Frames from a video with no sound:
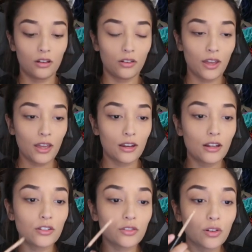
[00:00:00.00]
Okay, and
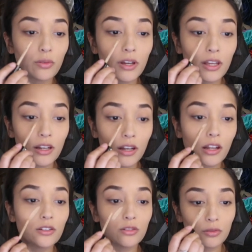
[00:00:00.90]
I just go in and
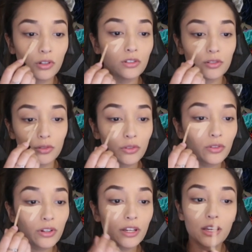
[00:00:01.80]
I do 1, 2,
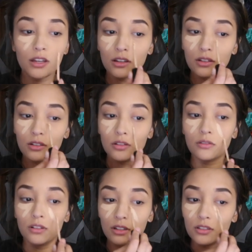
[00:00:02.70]
3,
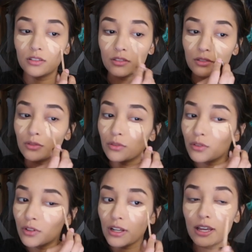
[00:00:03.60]
1, 2,
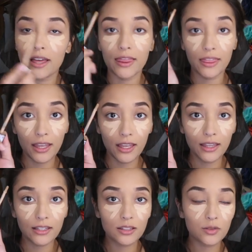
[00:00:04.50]
3, and
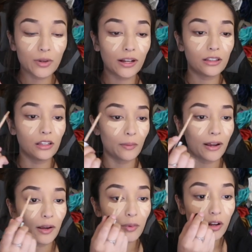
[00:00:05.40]
then this is where I clean
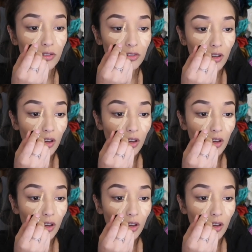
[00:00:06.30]
my eyebrows.